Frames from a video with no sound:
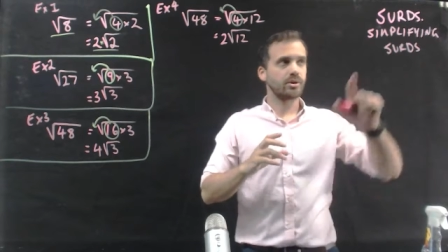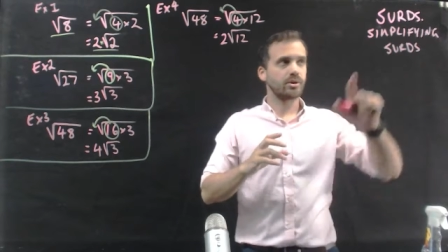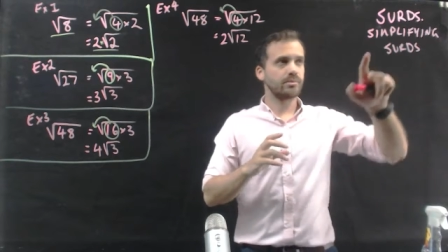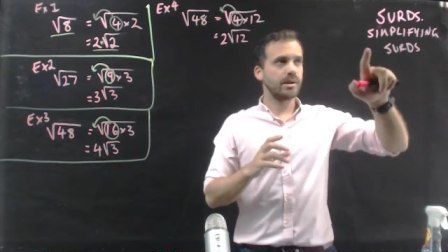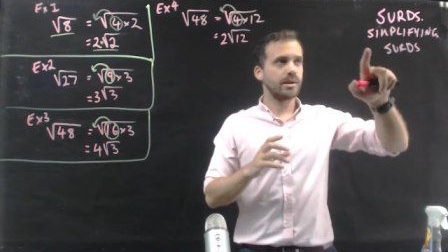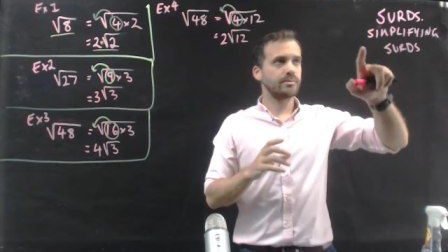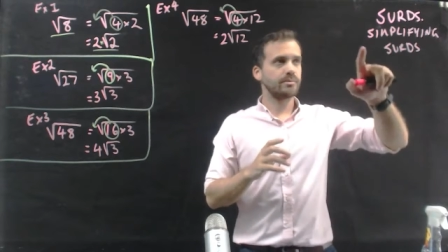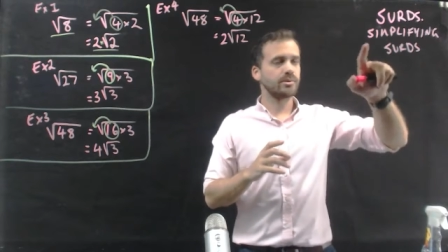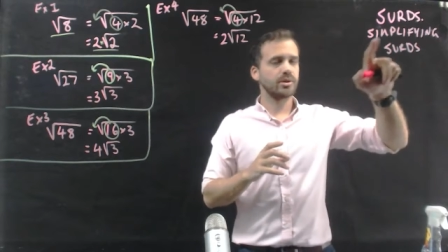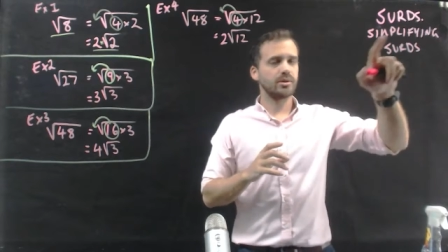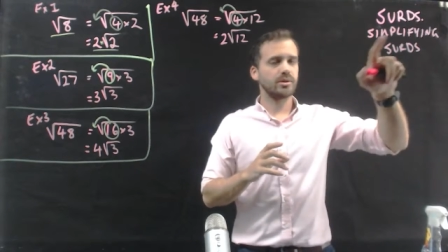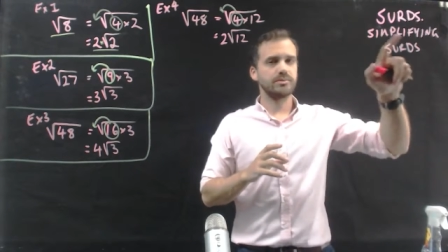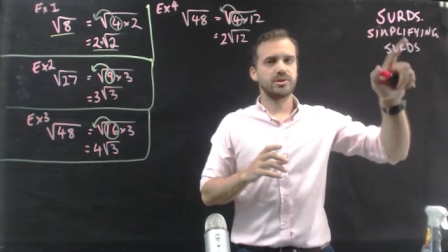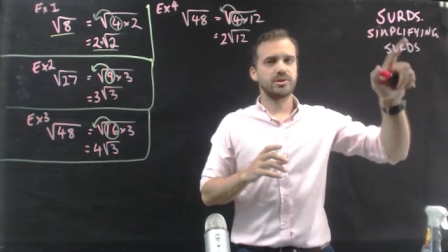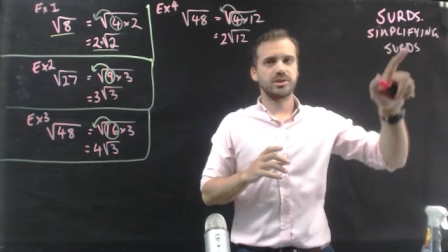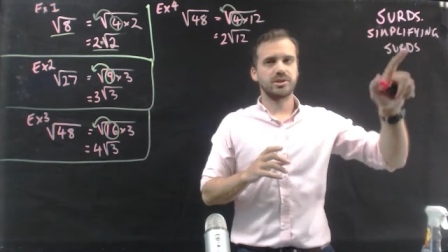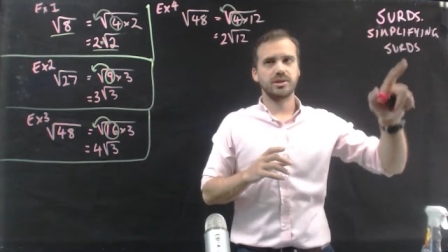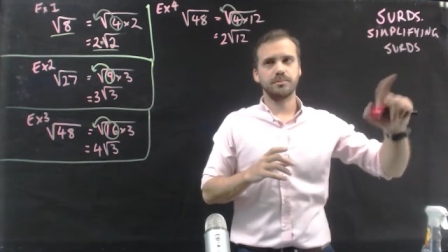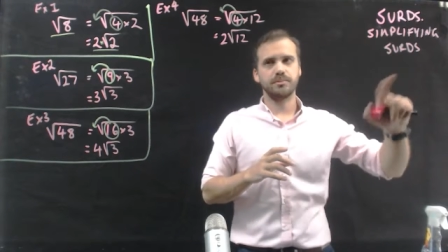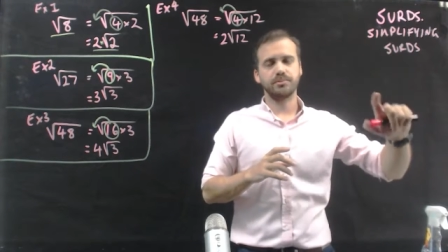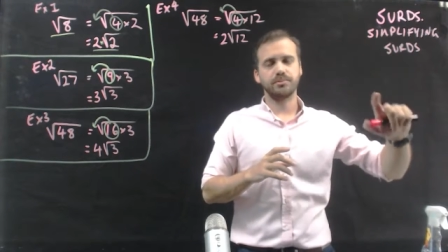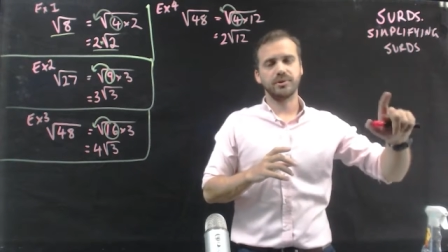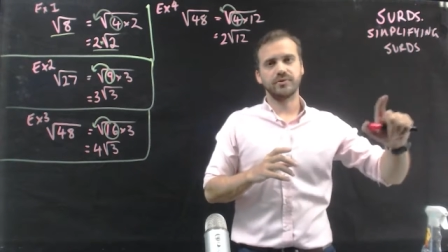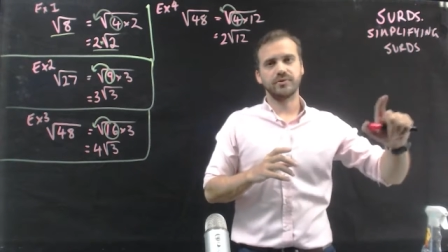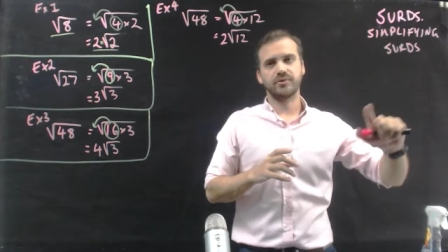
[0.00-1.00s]
remember I'm
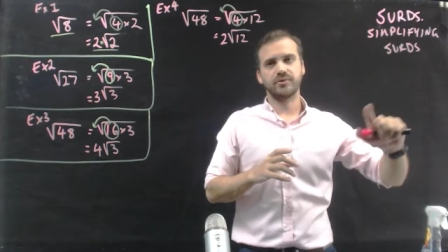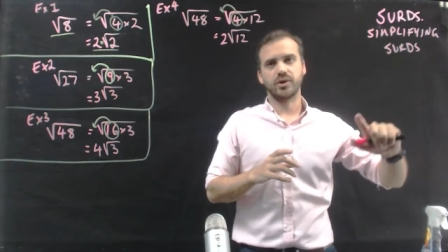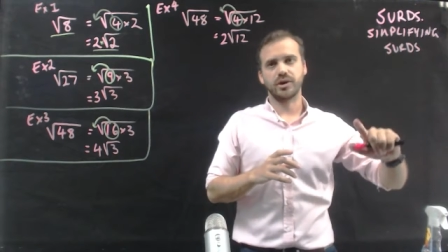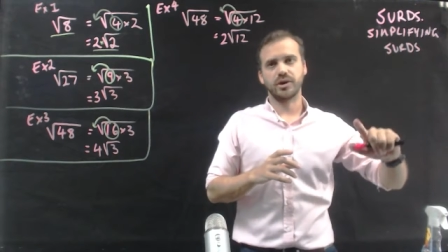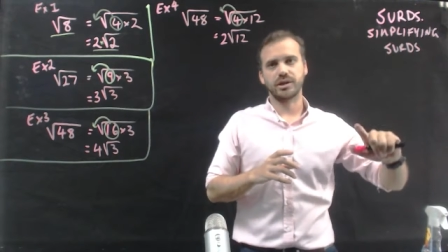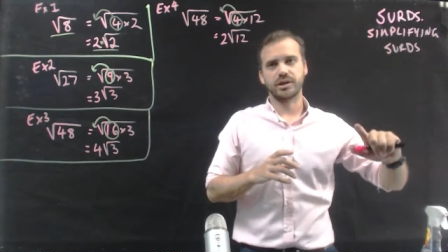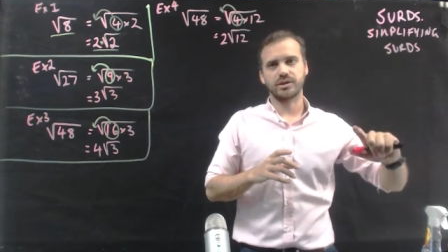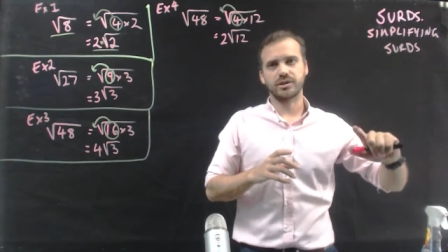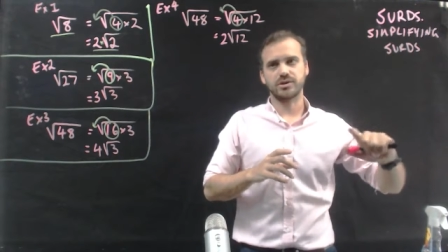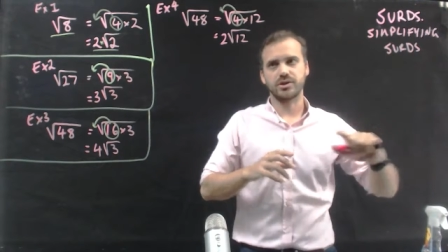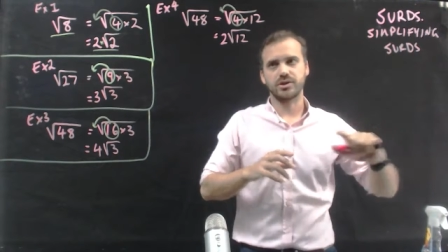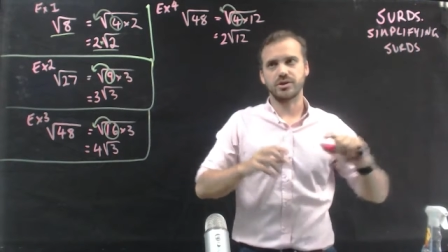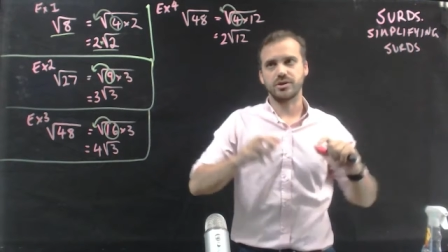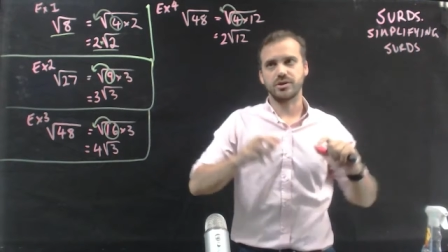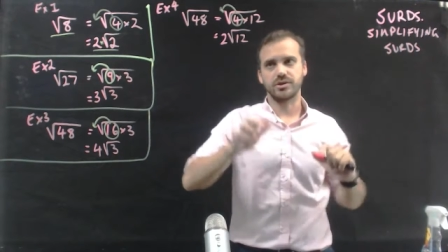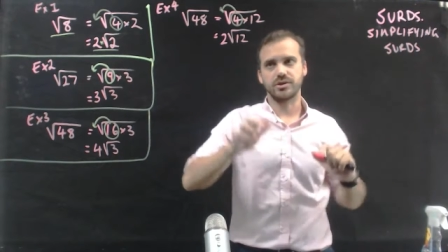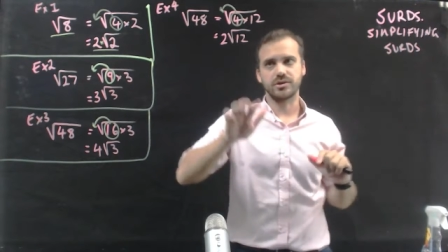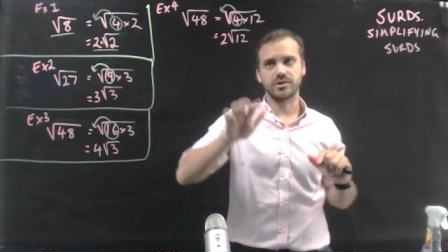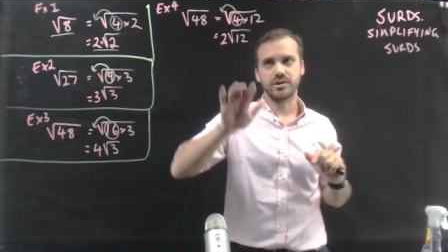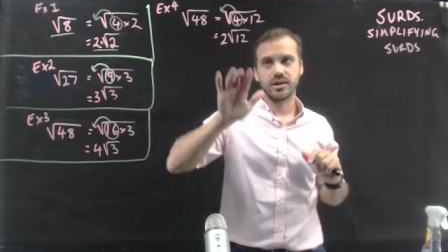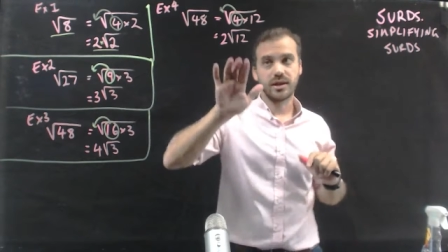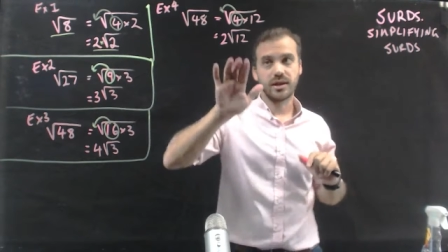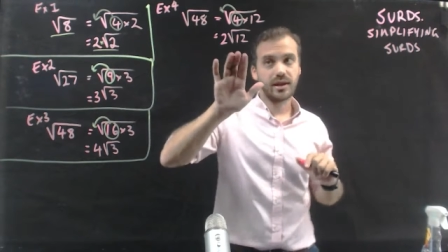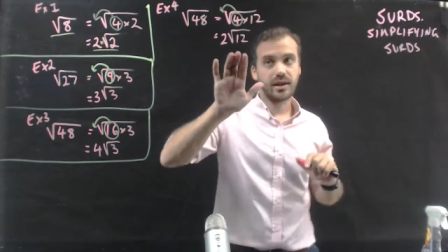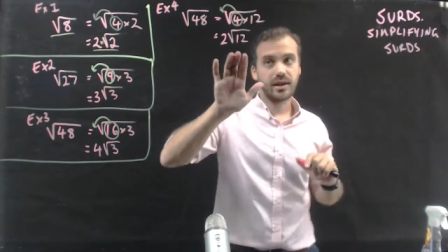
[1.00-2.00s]
simplifying surds,